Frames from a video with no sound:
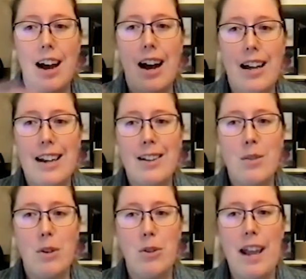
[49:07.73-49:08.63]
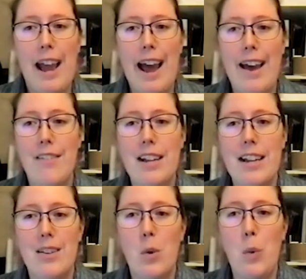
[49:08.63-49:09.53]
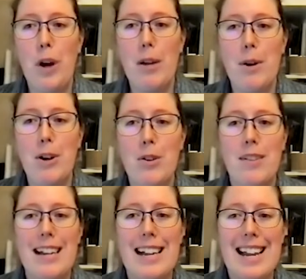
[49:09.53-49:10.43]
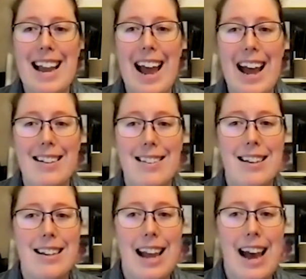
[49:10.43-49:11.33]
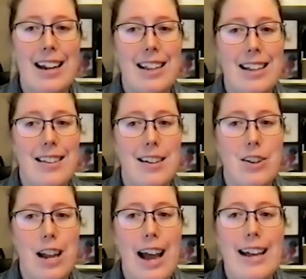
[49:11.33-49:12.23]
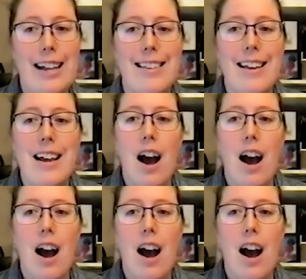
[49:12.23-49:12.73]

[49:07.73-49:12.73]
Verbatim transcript: Uh, next question we have is what about using an acid catalyst such as